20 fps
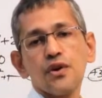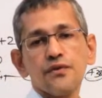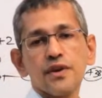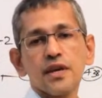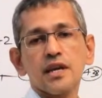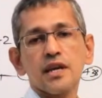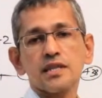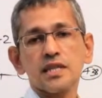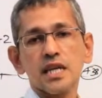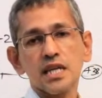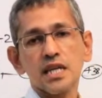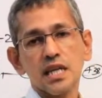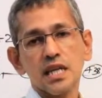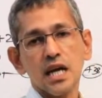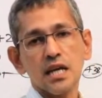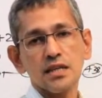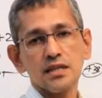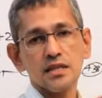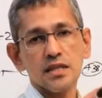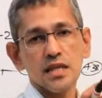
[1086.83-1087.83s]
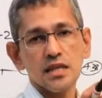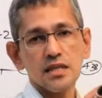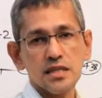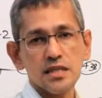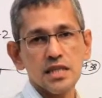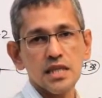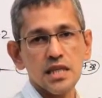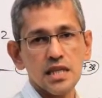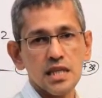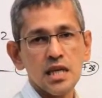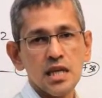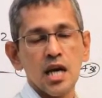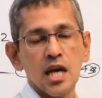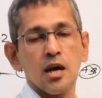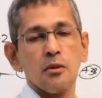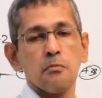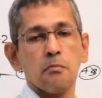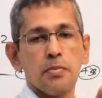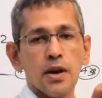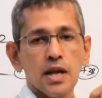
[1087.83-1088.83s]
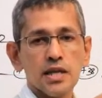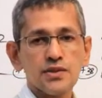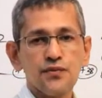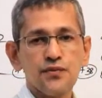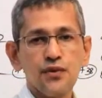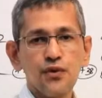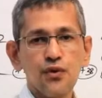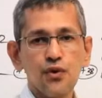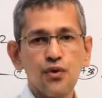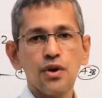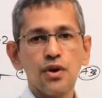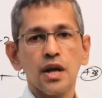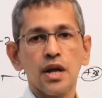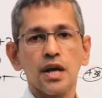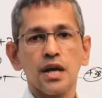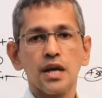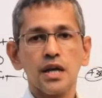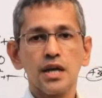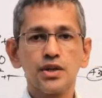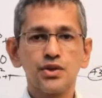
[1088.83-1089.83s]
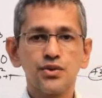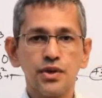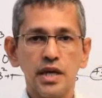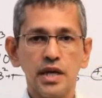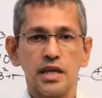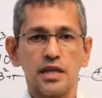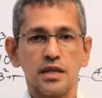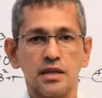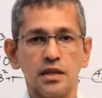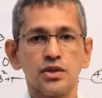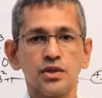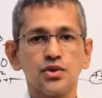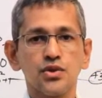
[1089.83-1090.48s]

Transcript: we can take it as 60 plus 4 into 8.